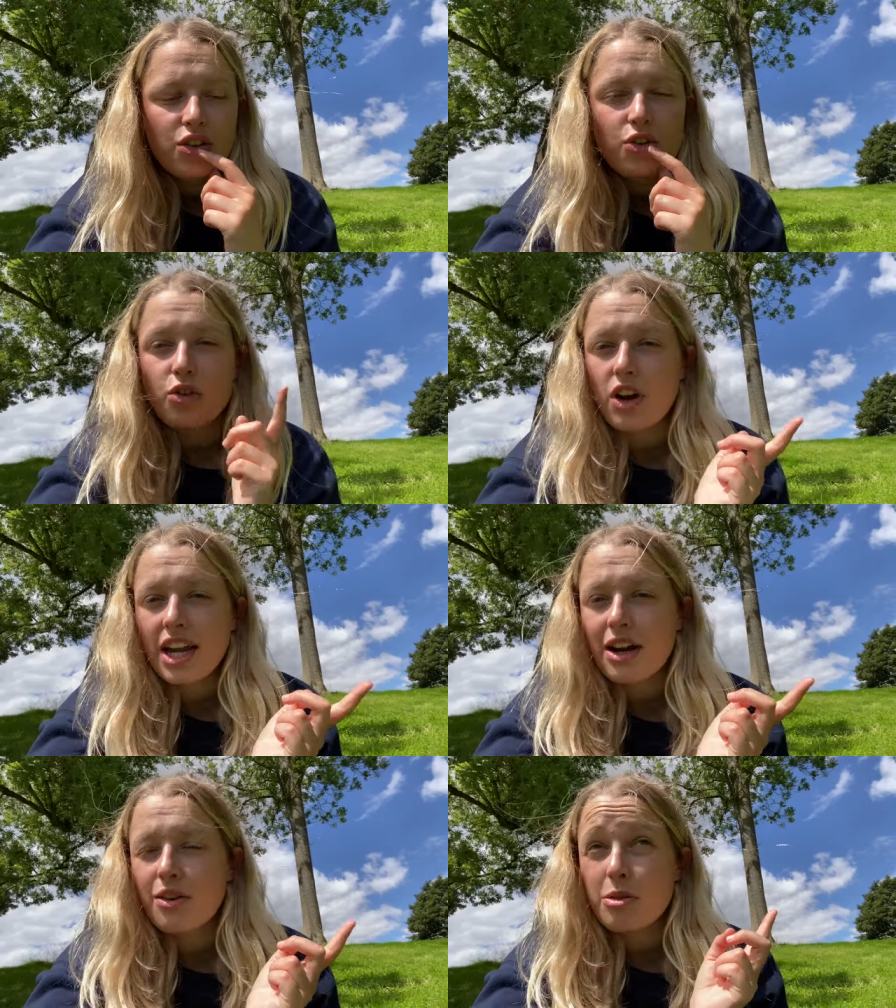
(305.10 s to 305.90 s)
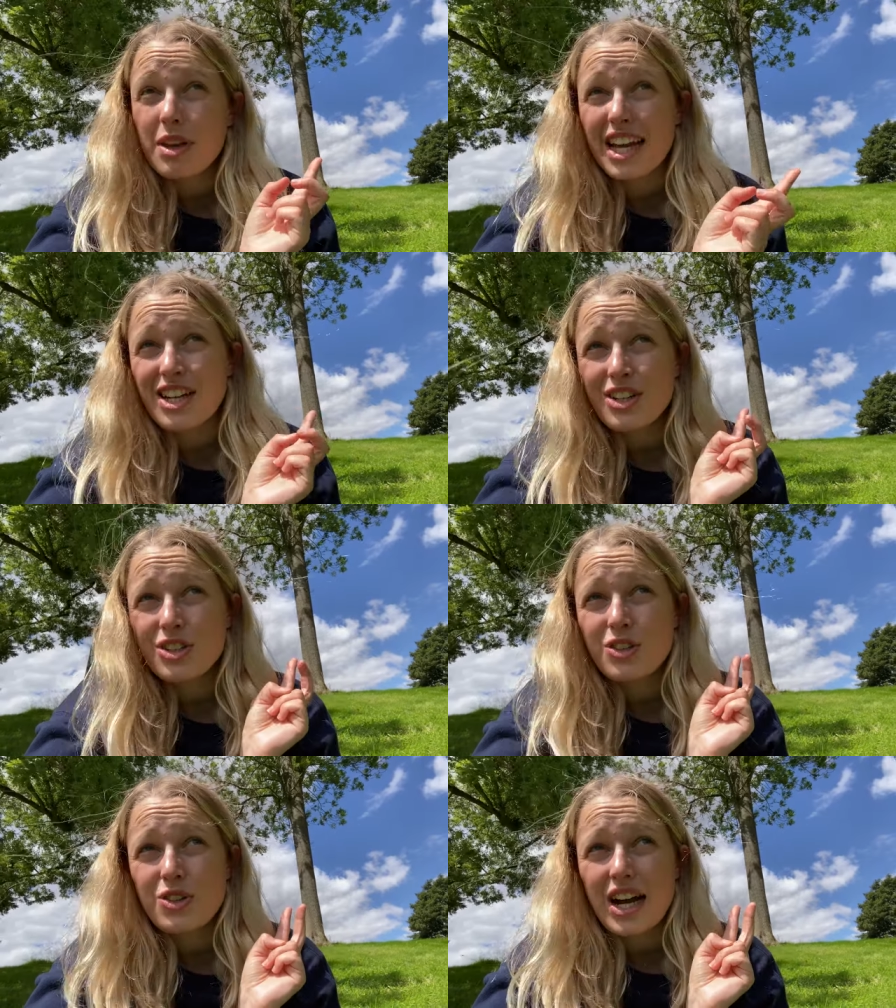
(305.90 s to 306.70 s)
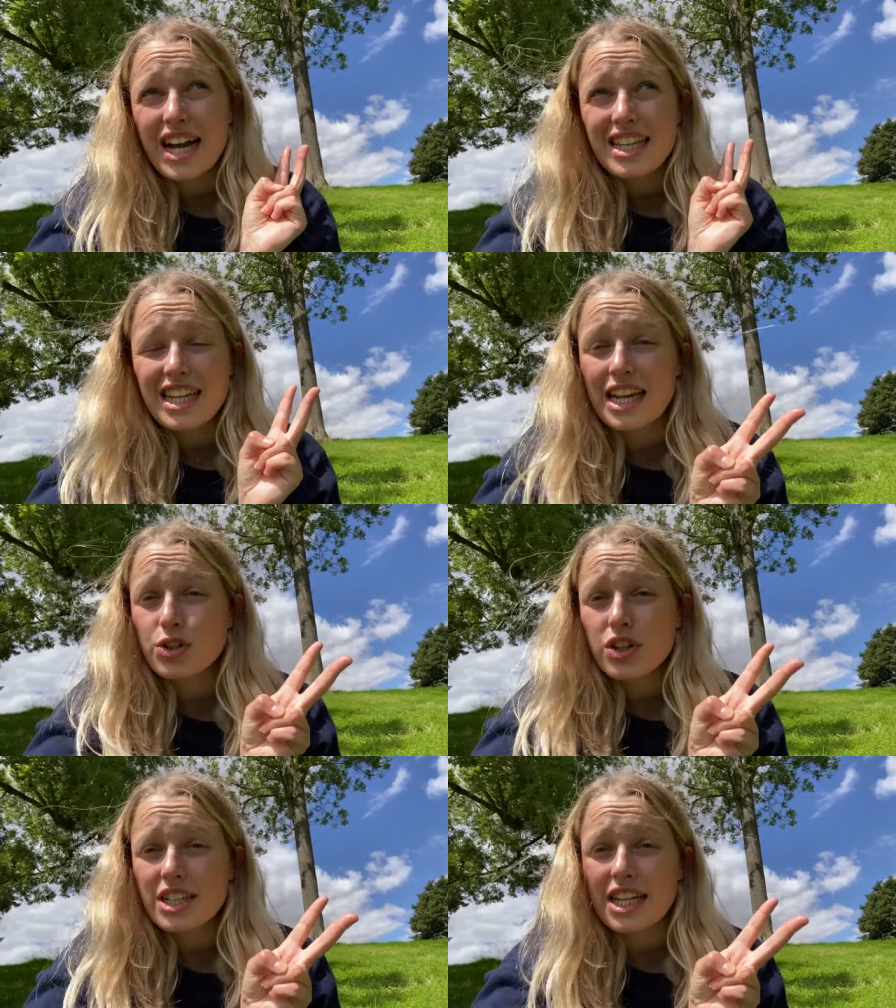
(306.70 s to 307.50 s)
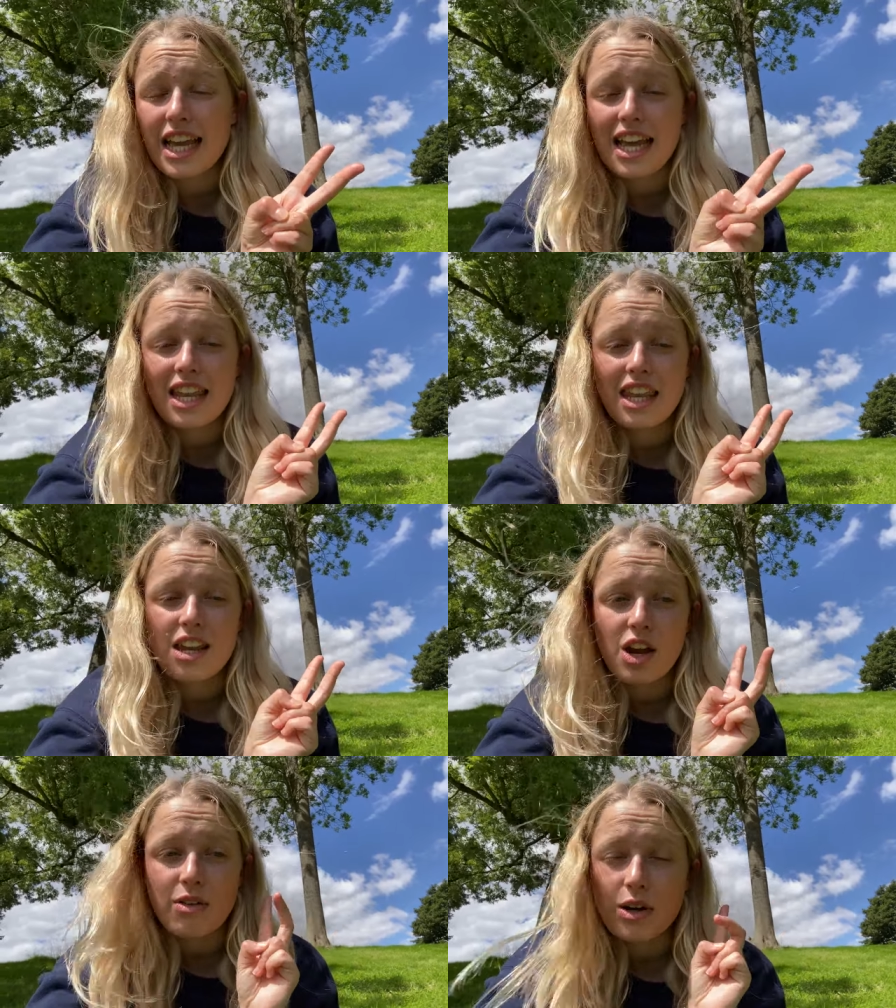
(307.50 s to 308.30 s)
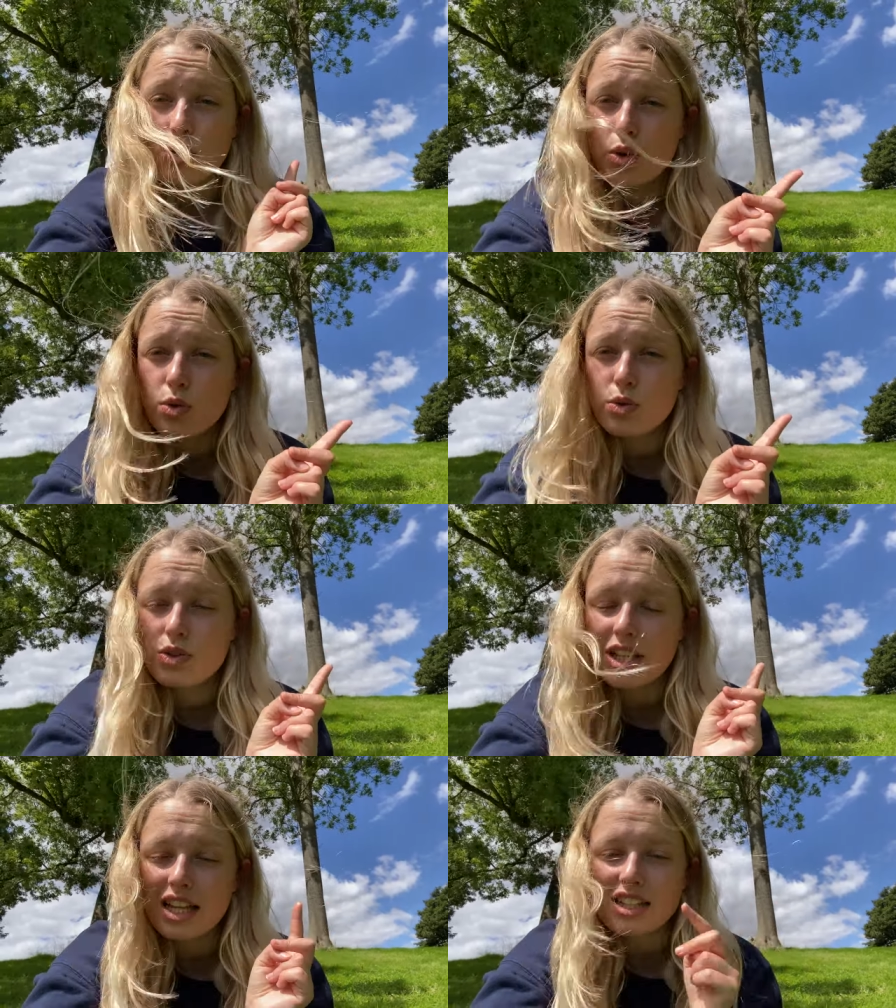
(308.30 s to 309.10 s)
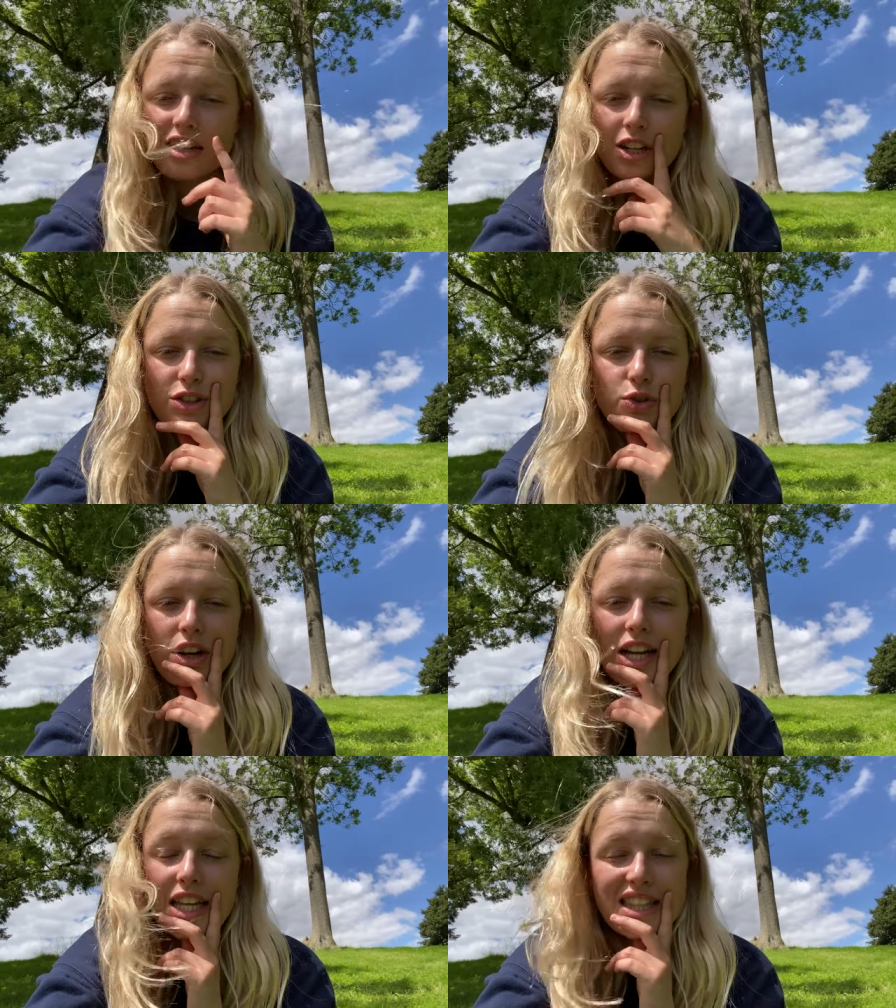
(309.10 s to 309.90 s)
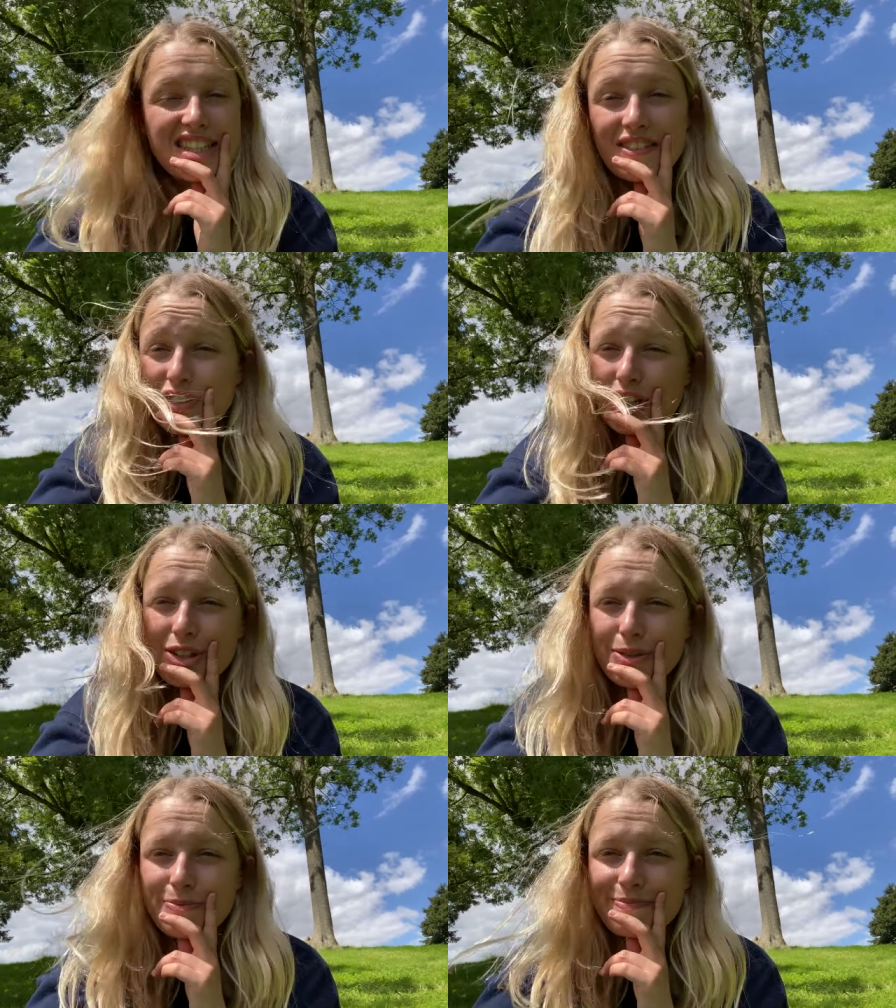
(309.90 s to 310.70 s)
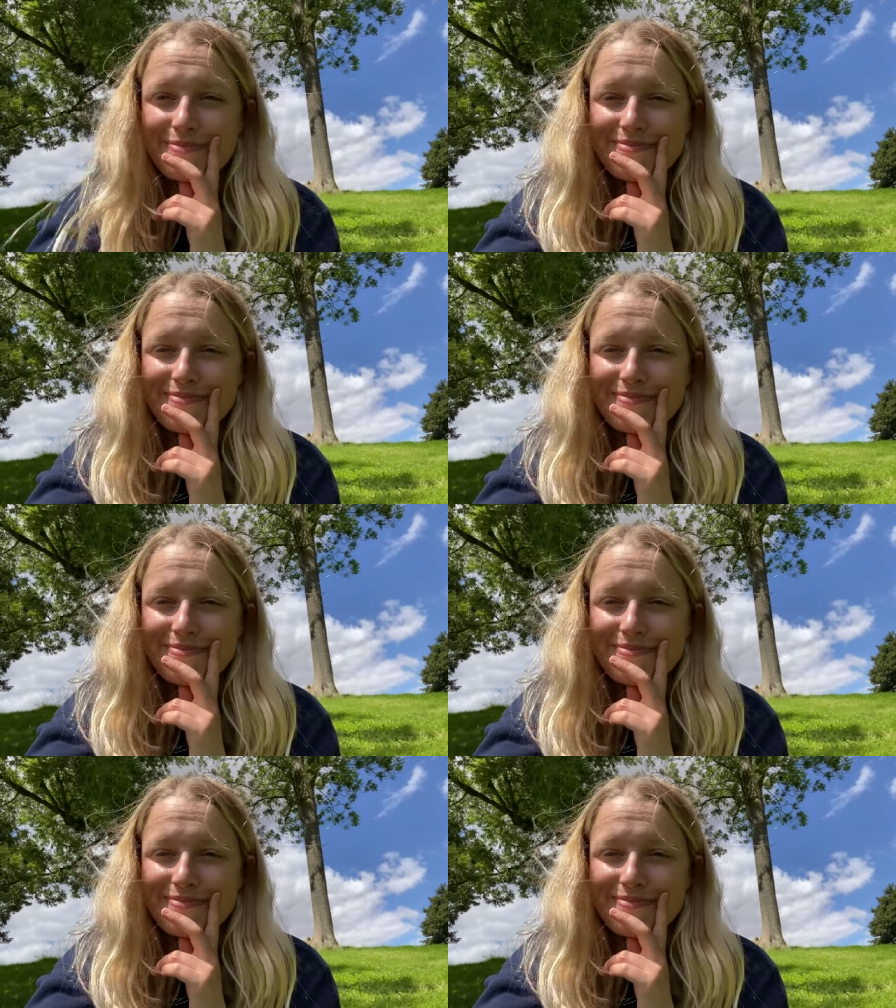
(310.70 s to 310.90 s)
try out the mechanical and the electronic again around halls and that side of the track this afternoon.